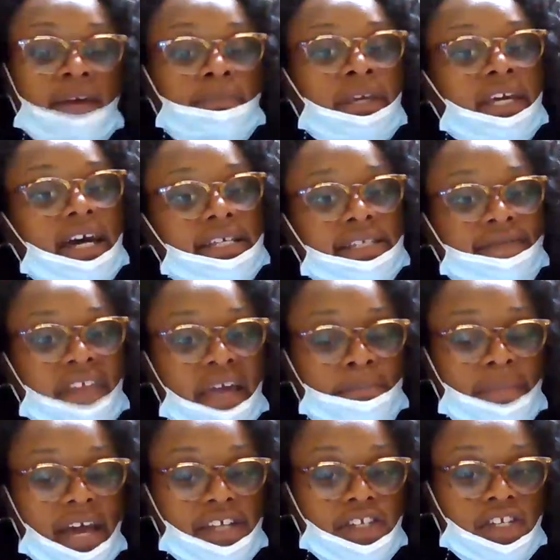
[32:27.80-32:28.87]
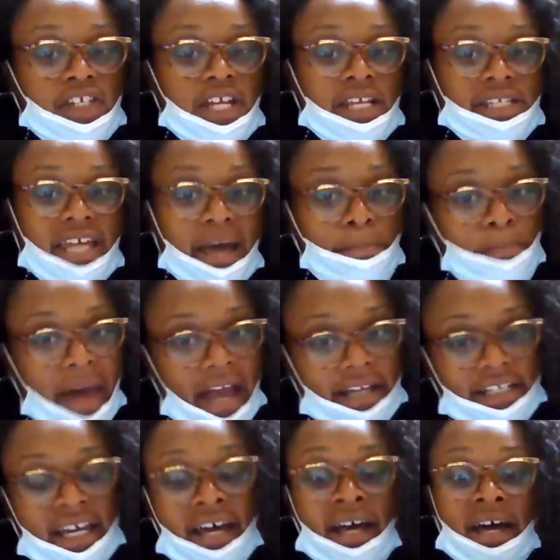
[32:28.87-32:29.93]
Because if that message is not backed
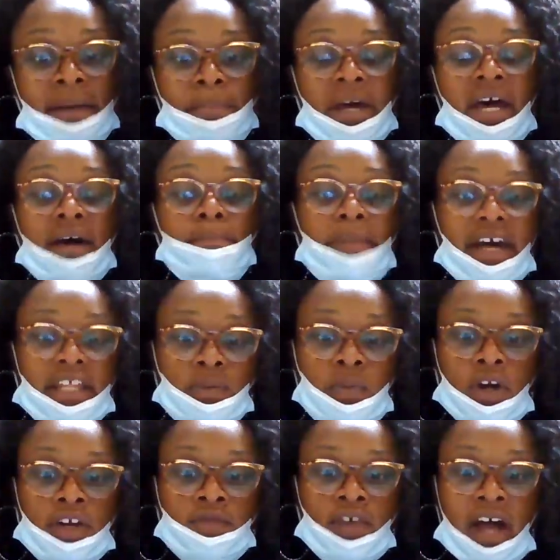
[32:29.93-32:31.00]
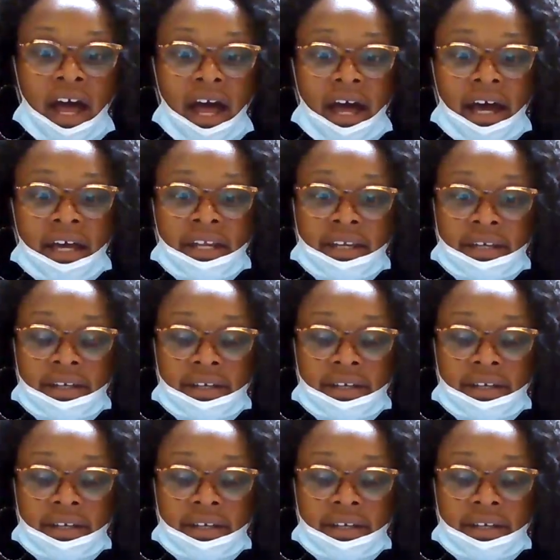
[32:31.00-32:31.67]
up by the Word of God,